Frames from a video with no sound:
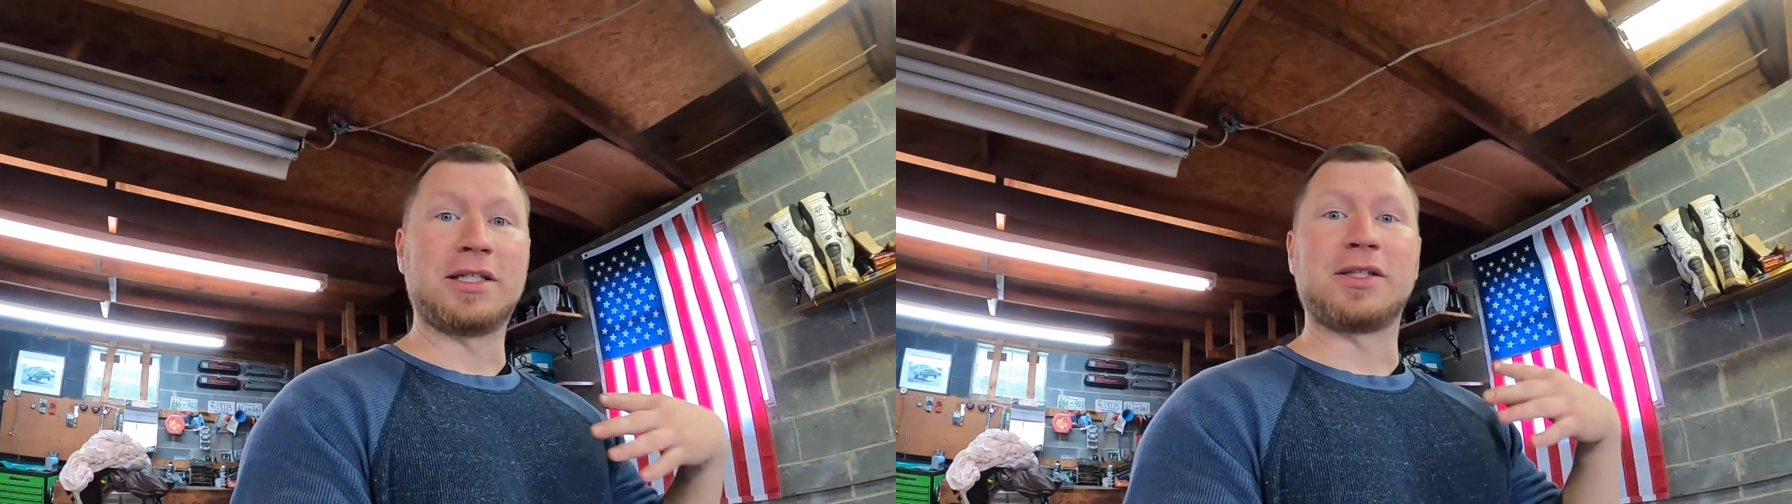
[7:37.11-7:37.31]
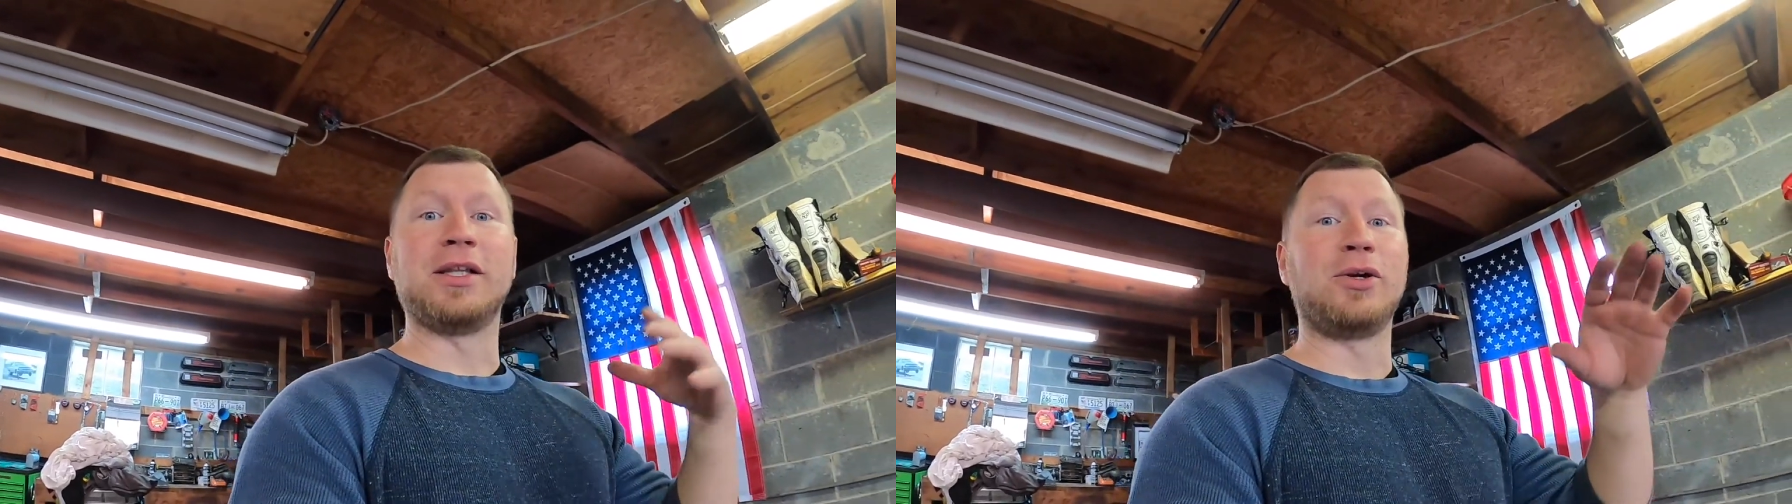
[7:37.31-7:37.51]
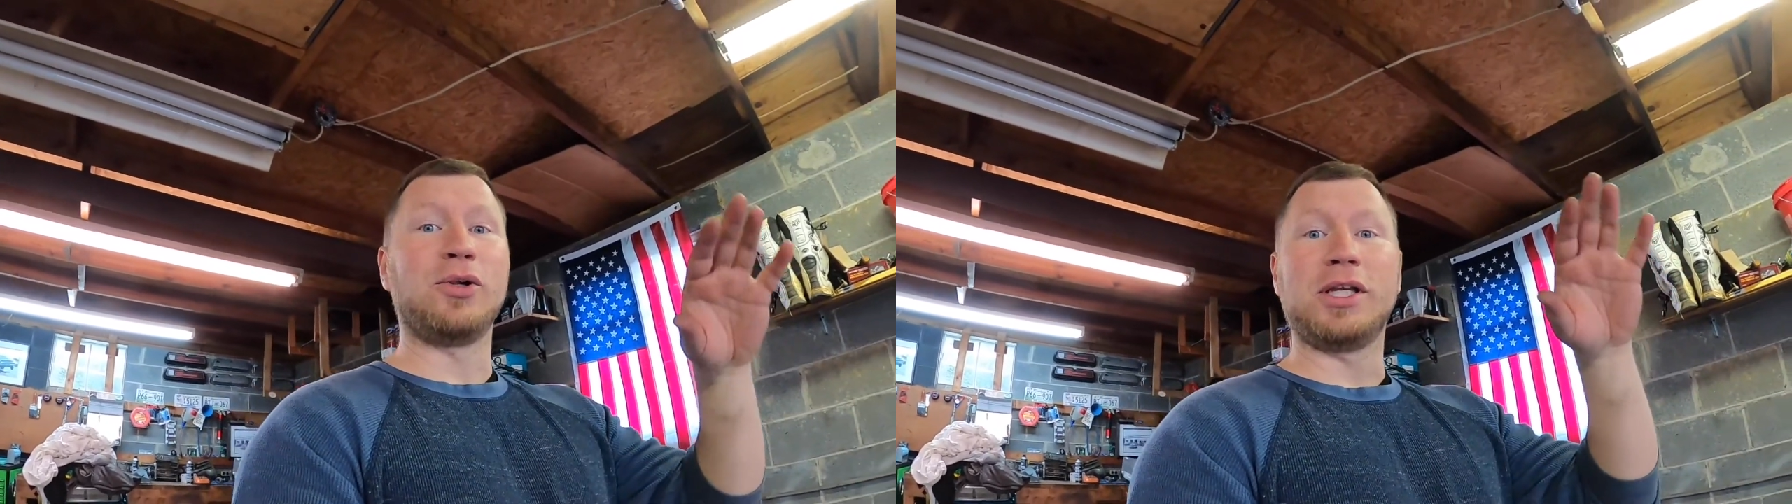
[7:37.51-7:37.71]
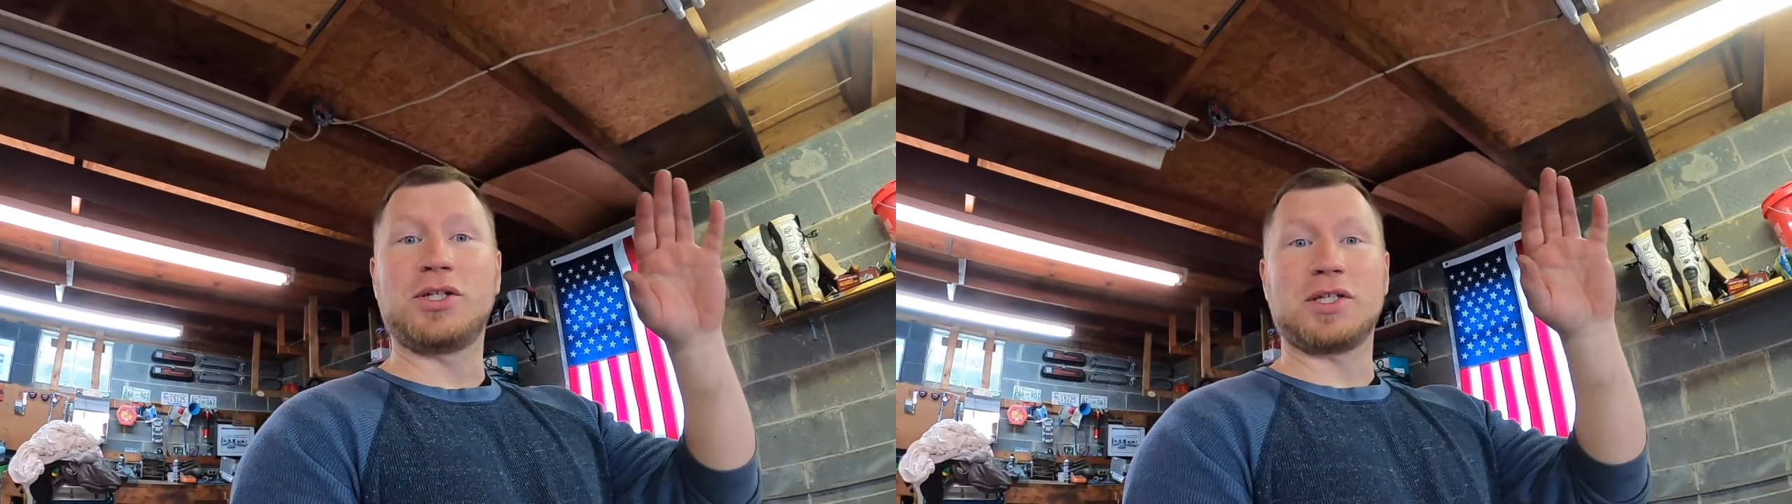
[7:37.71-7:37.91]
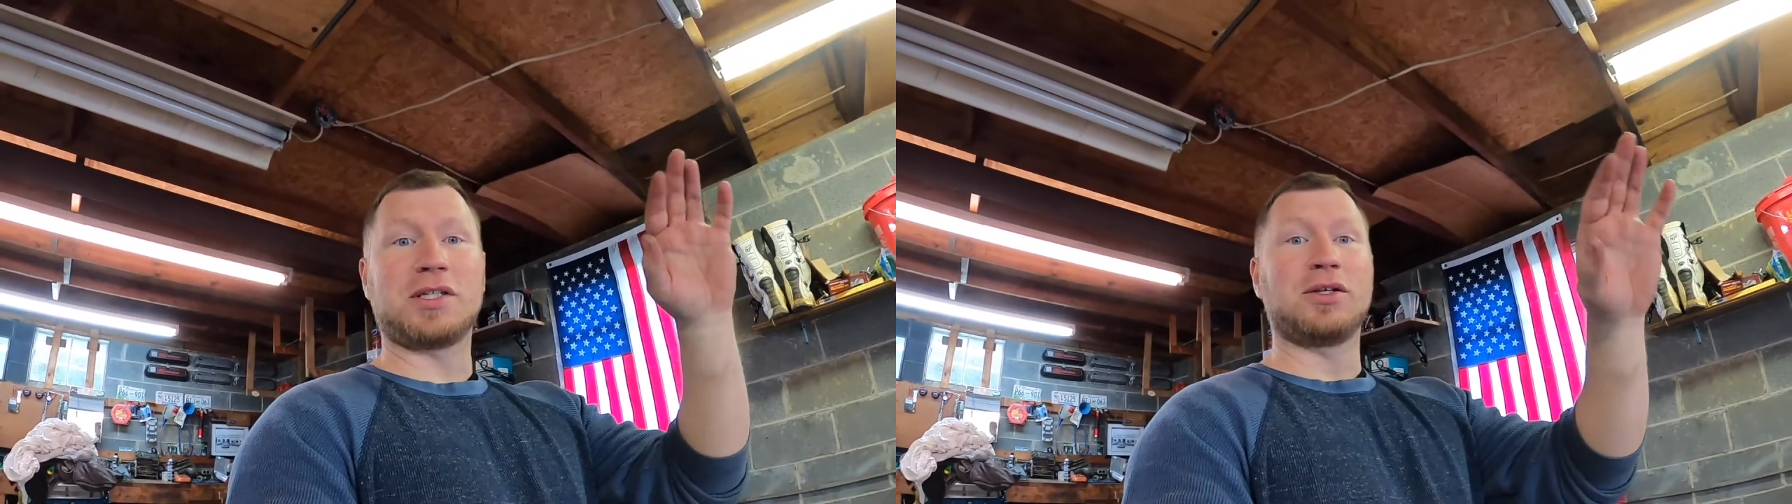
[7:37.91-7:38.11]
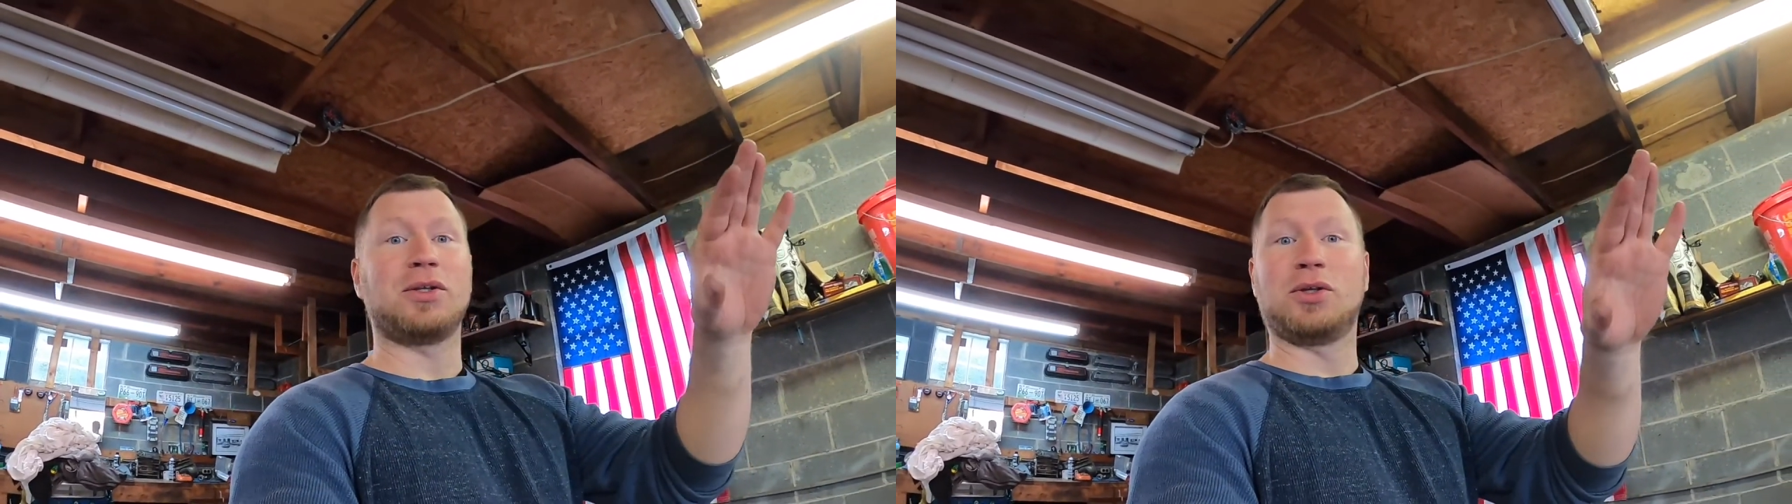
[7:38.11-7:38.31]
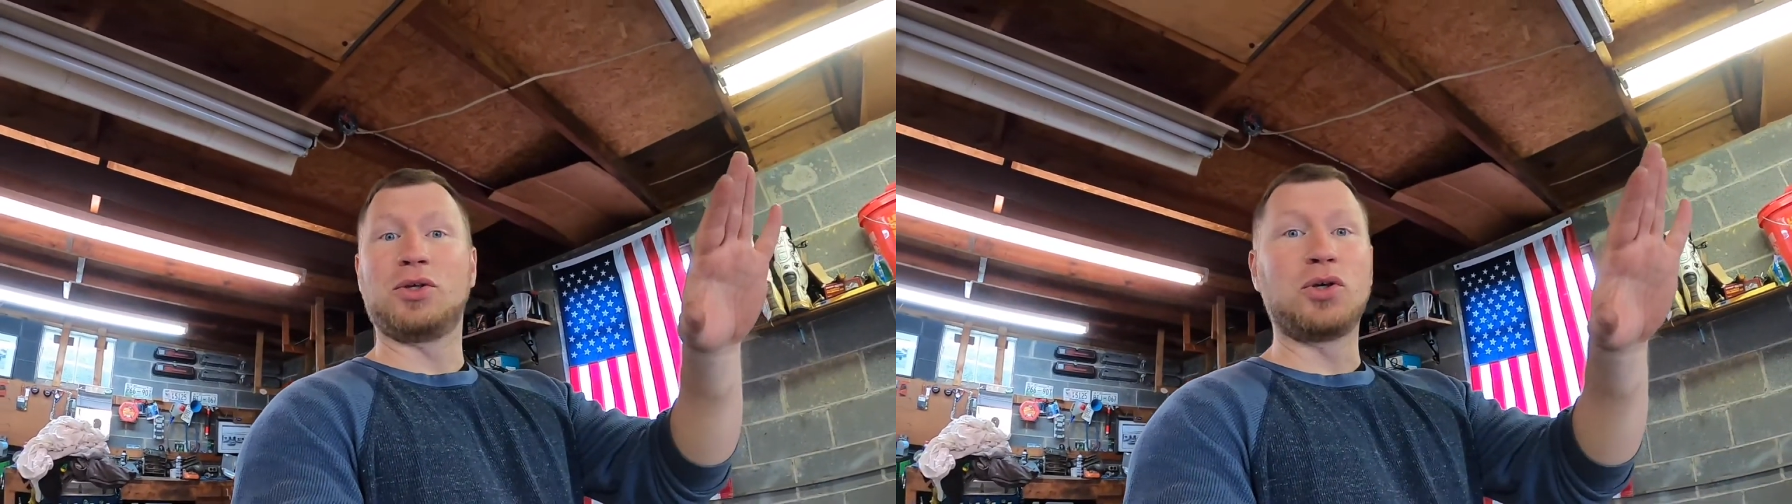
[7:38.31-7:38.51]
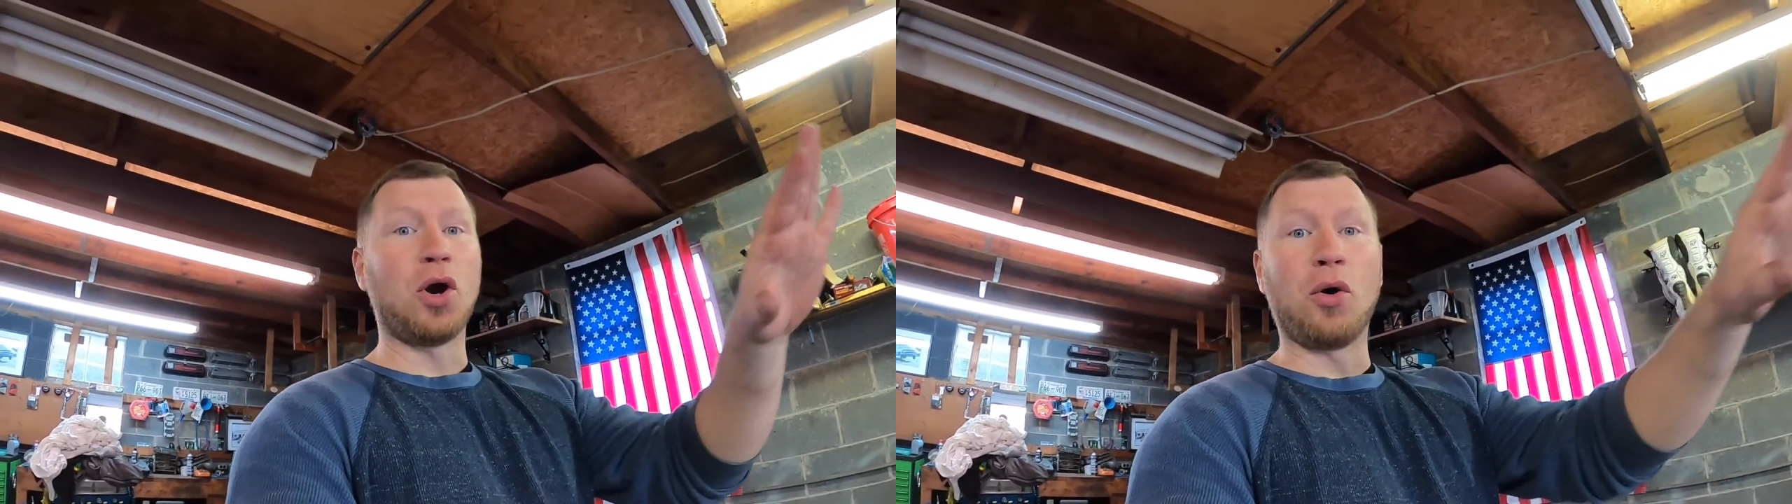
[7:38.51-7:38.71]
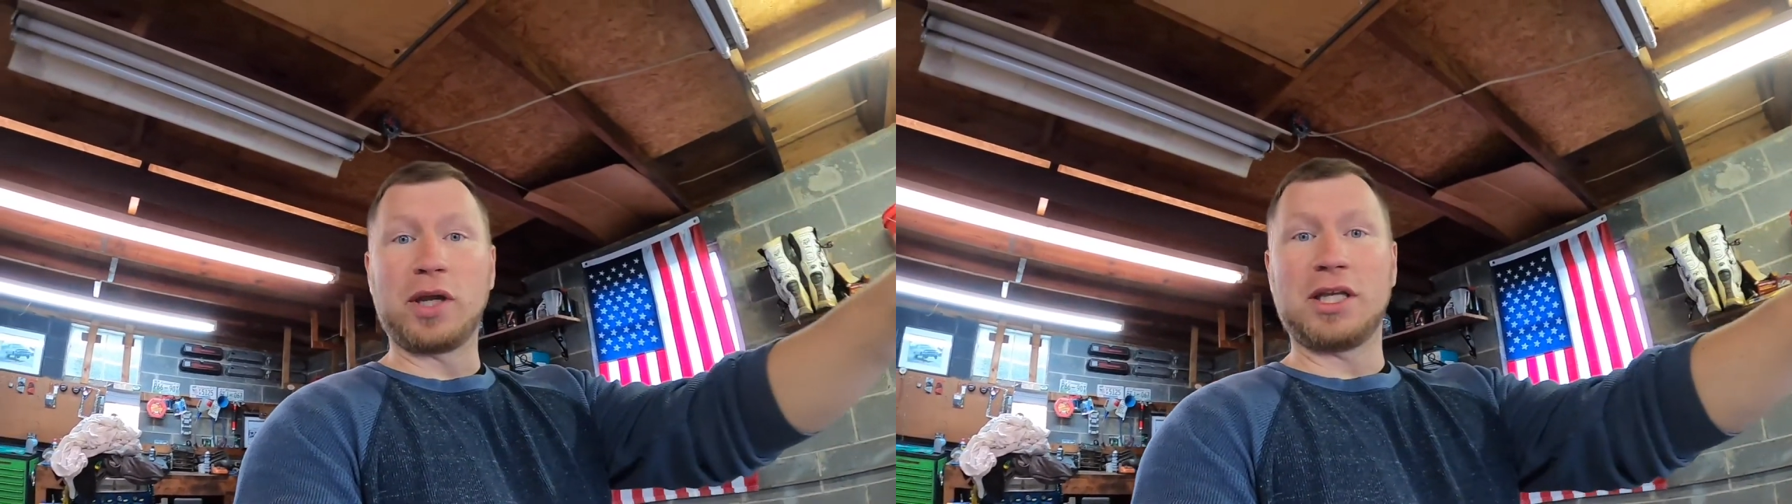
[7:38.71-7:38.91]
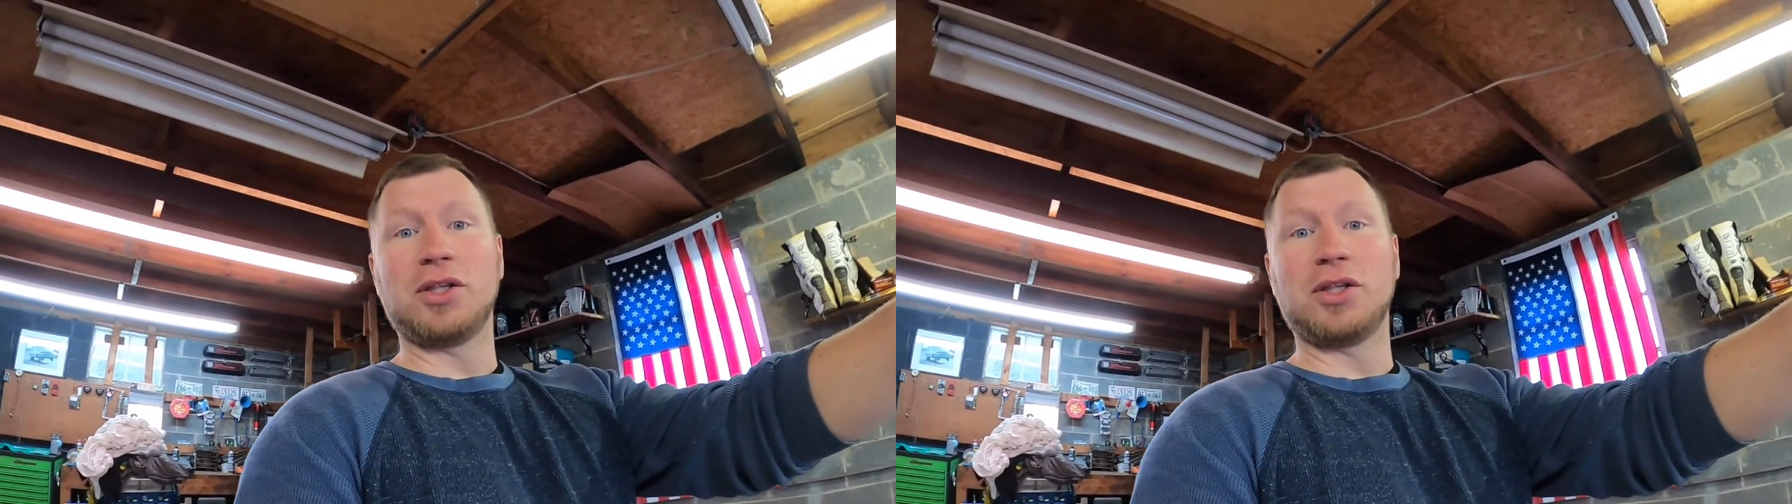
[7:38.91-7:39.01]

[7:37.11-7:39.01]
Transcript: It's literally just going